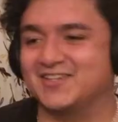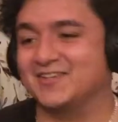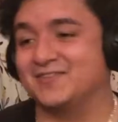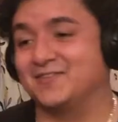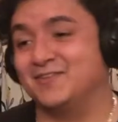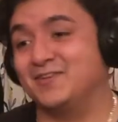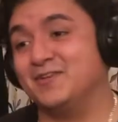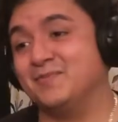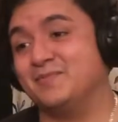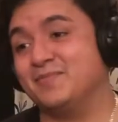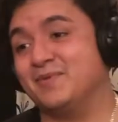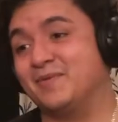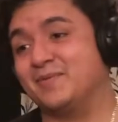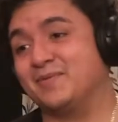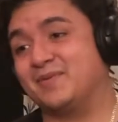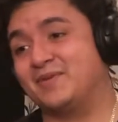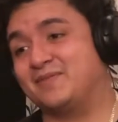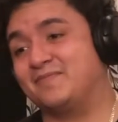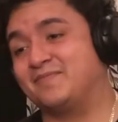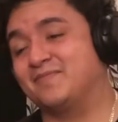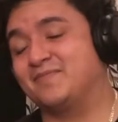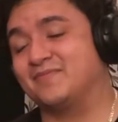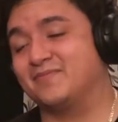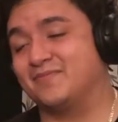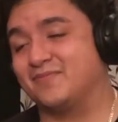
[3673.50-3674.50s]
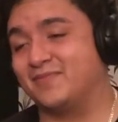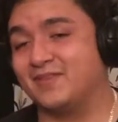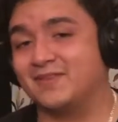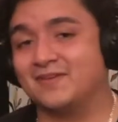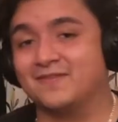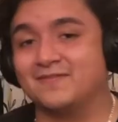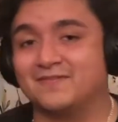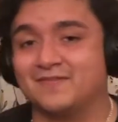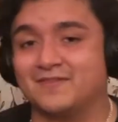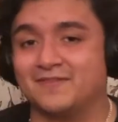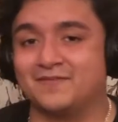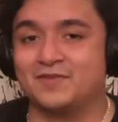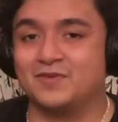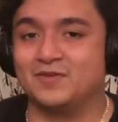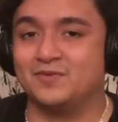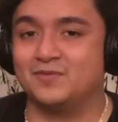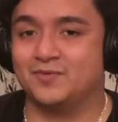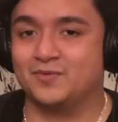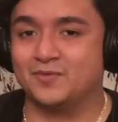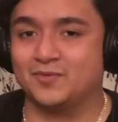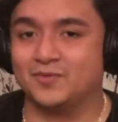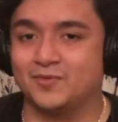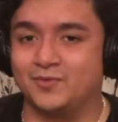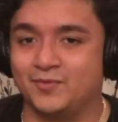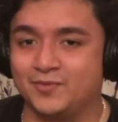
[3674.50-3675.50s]
You could probably live if you
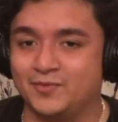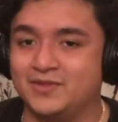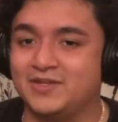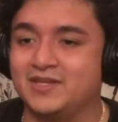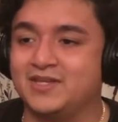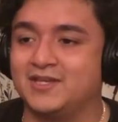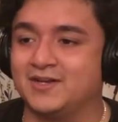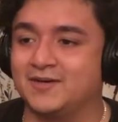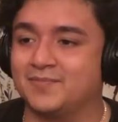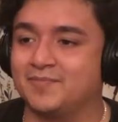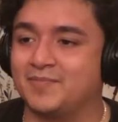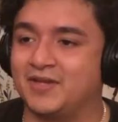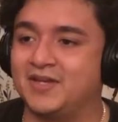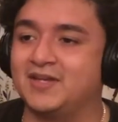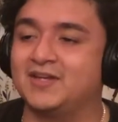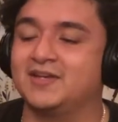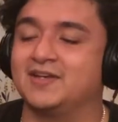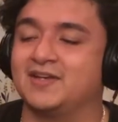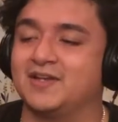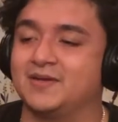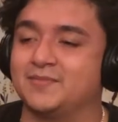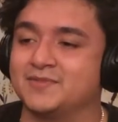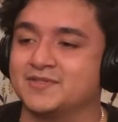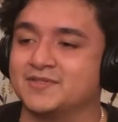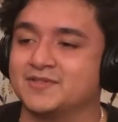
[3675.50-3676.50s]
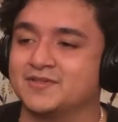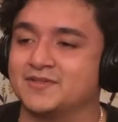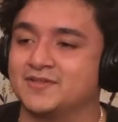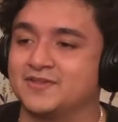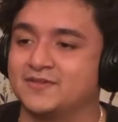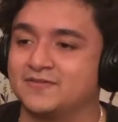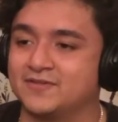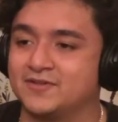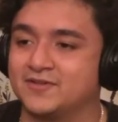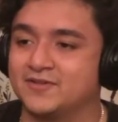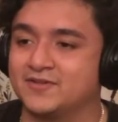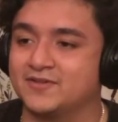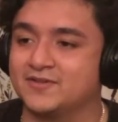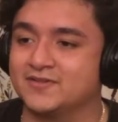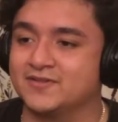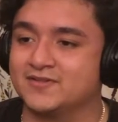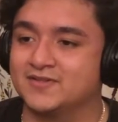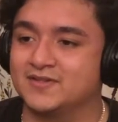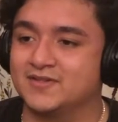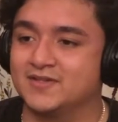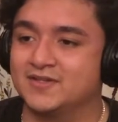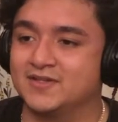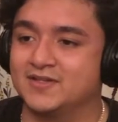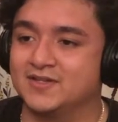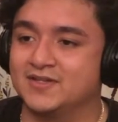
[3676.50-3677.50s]
only got paid in Amazon gift cards.
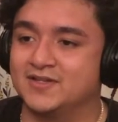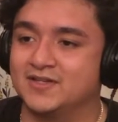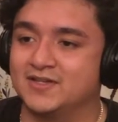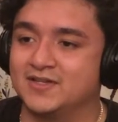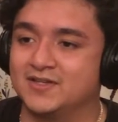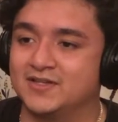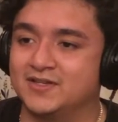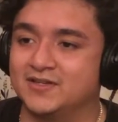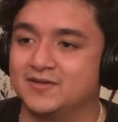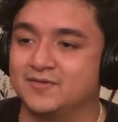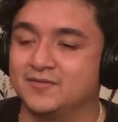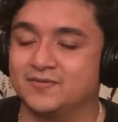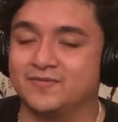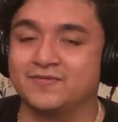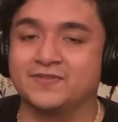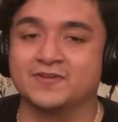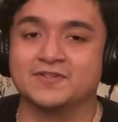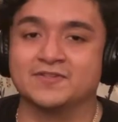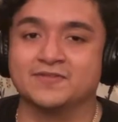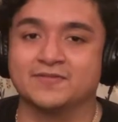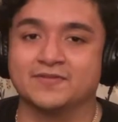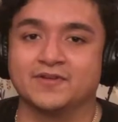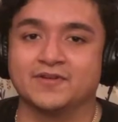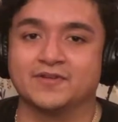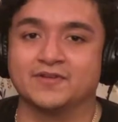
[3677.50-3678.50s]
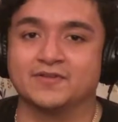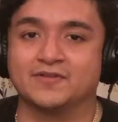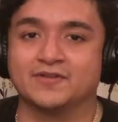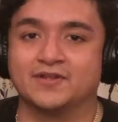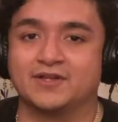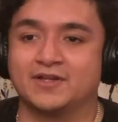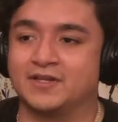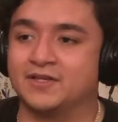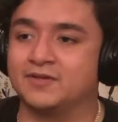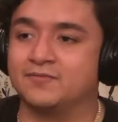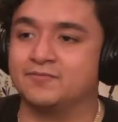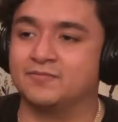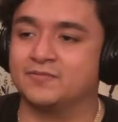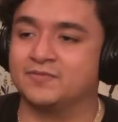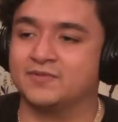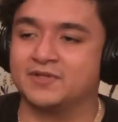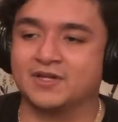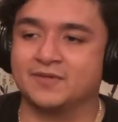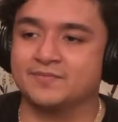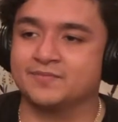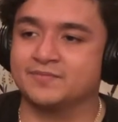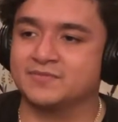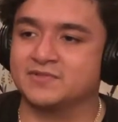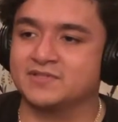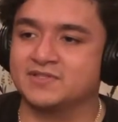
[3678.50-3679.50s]
First of all,
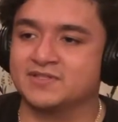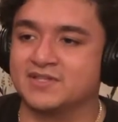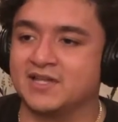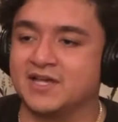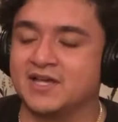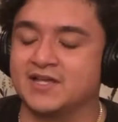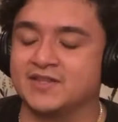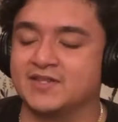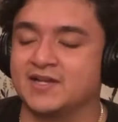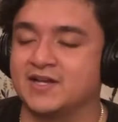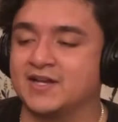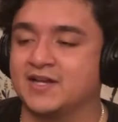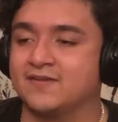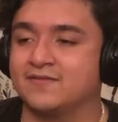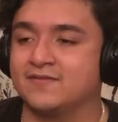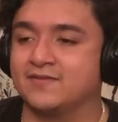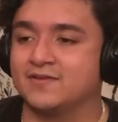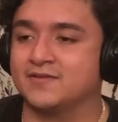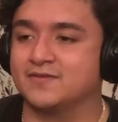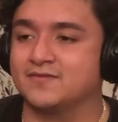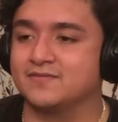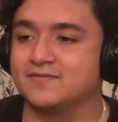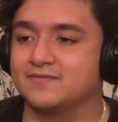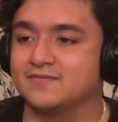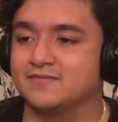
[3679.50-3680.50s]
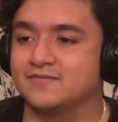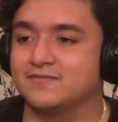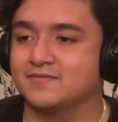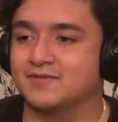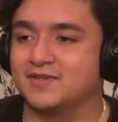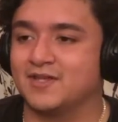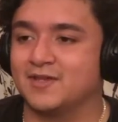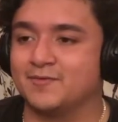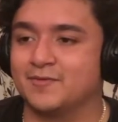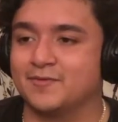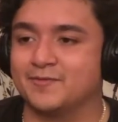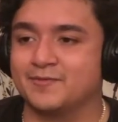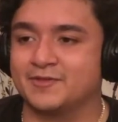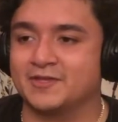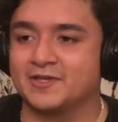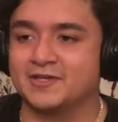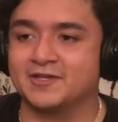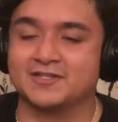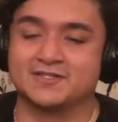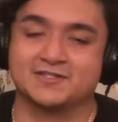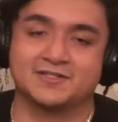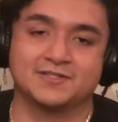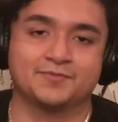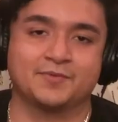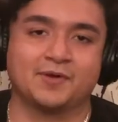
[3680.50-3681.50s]
I'm sad that I even came up with that
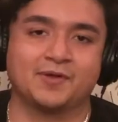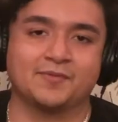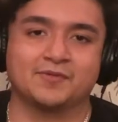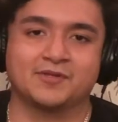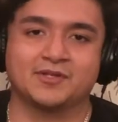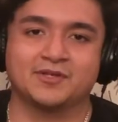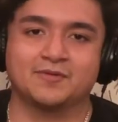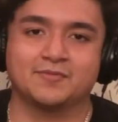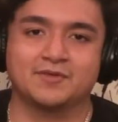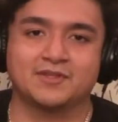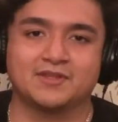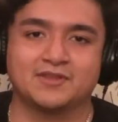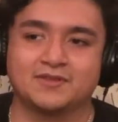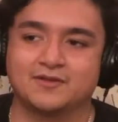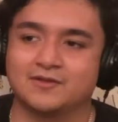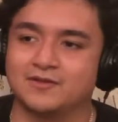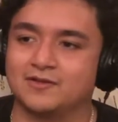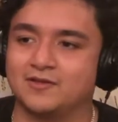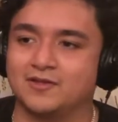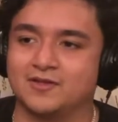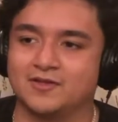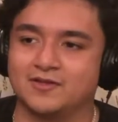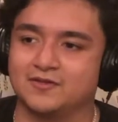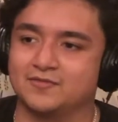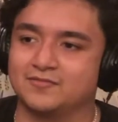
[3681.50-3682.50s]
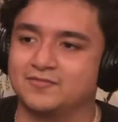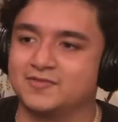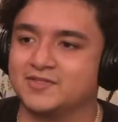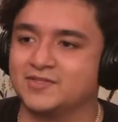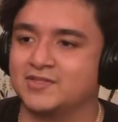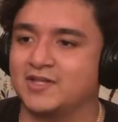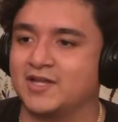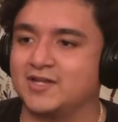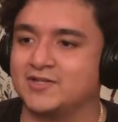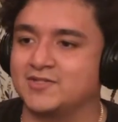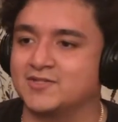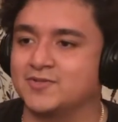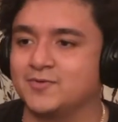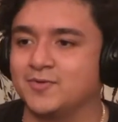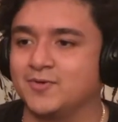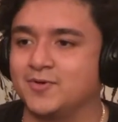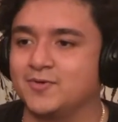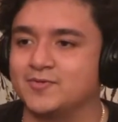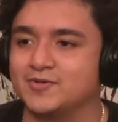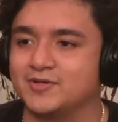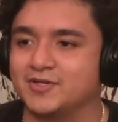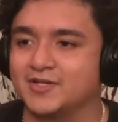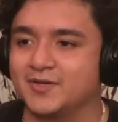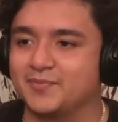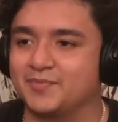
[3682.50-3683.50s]
because it's probably gonna be the status quo
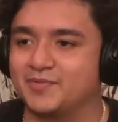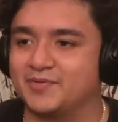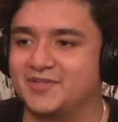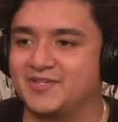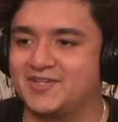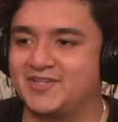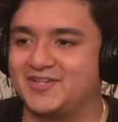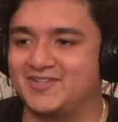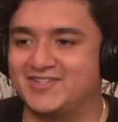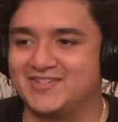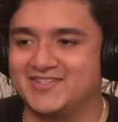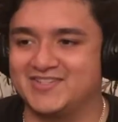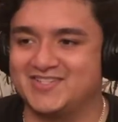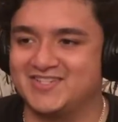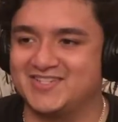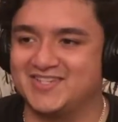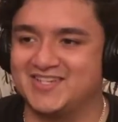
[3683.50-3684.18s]
in a couple of years.